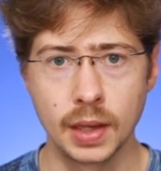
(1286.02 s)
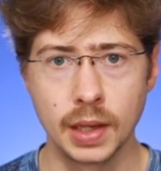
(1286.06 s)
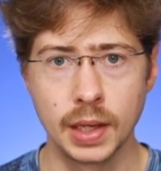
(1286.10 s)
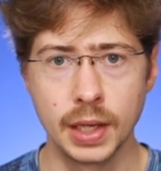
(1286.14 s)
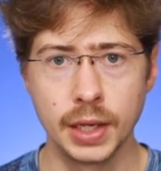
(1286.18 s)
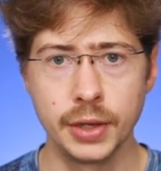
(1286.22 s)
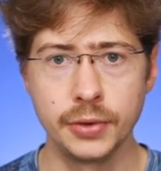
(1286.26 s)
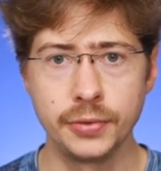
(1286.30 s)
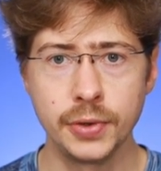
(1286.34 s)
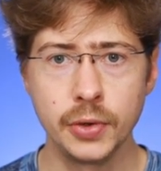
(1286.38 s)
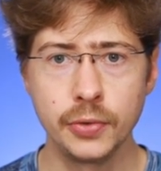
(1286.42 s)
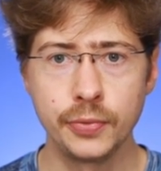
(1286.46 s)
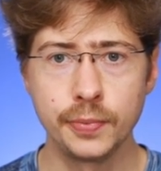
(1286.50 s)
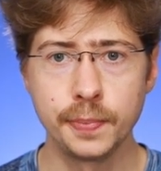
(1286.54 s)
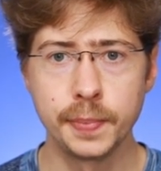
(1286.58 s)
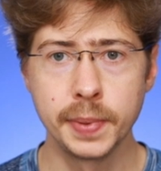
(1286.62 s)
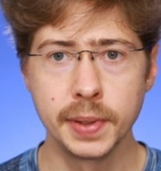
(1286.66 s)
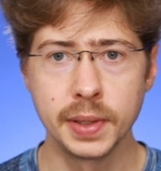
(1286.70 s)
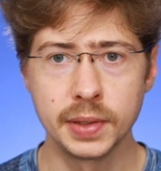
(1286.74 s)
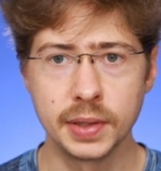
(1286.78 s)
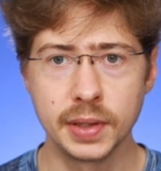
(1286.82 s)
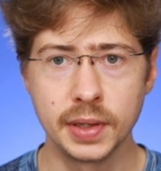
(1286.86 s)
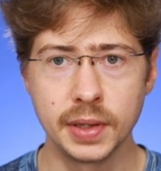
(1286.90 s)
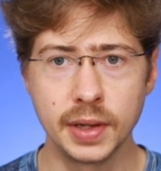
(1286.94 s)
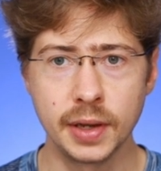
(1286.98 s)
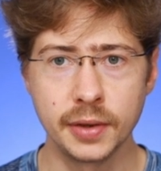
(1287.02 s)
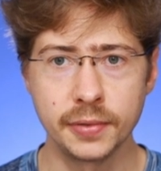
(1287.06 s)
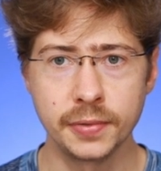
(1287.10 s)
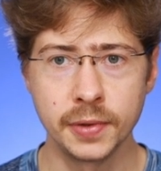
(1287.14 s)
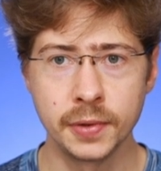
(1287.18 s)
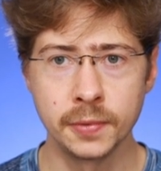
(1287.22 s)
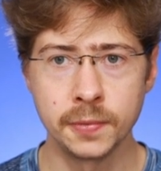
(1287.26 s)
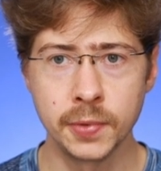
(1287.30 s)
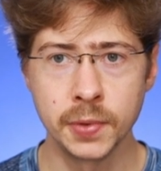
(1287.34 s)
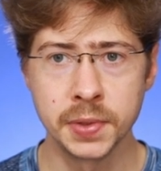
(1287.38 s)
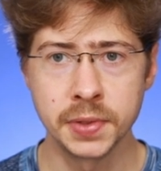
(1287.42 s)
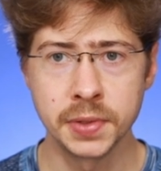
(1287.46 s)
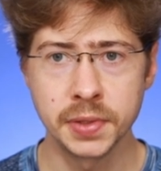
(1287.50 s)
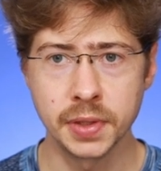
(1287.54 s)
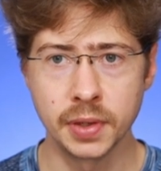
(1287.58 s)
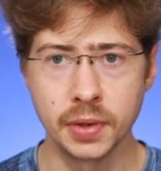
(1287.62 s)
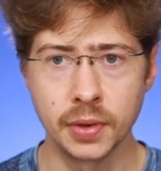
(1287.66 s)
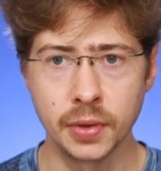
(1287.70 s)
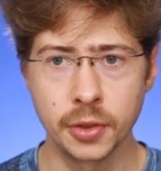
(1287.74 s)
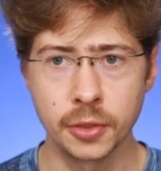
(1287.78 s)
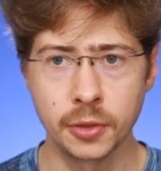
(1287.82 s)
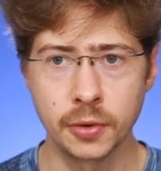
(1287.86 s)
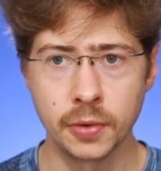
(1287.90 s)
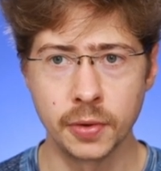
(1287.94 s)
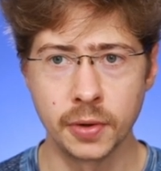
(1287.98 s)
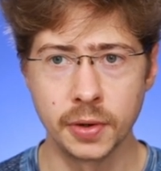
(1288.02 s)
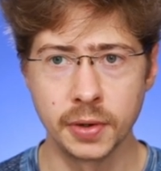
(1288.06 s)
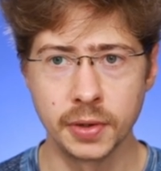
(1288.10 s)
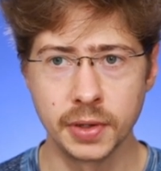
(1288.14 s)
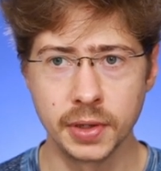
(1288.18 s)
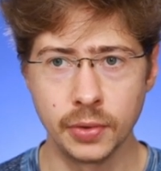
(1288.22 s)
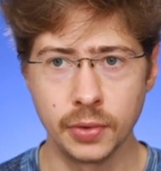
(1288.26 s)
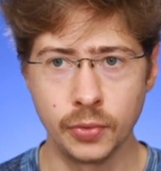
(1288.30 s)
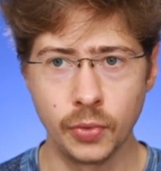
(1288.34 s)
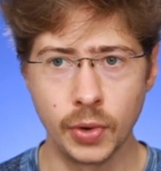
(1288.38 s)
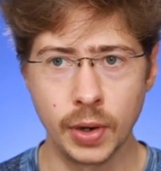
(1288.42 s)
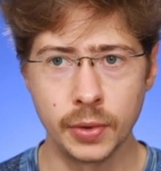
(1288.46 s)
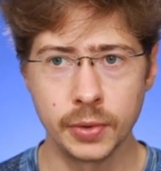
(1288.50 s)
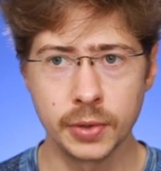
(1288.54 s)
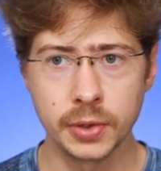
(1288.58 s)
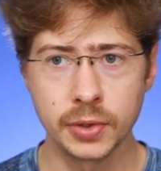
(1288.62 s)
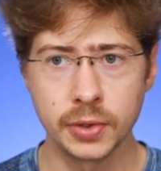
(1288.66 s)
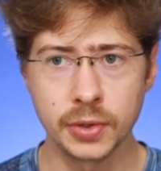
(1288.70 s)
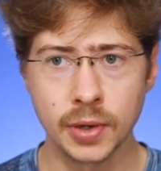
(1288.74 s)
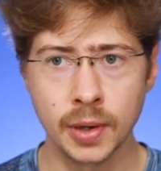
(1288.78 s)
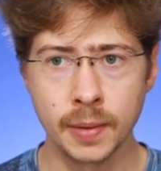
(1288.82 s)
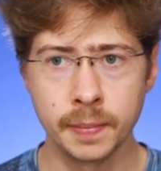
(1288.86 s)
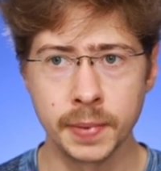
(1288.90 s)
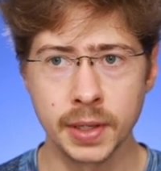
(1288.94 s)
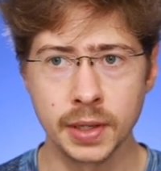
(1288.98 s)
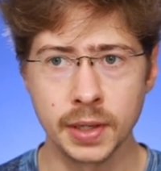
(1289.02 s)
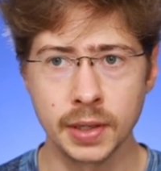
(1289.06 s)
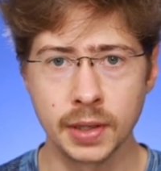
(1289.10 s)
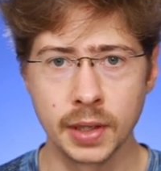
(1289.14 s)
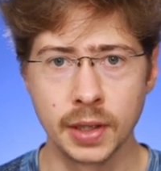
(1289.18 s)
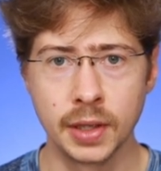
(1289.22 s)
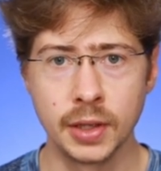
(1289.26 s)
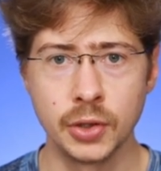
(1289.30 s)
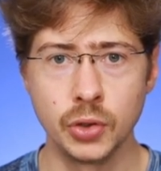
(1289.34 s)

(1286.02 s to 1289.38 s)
If you've built enough influence and authority around a topic,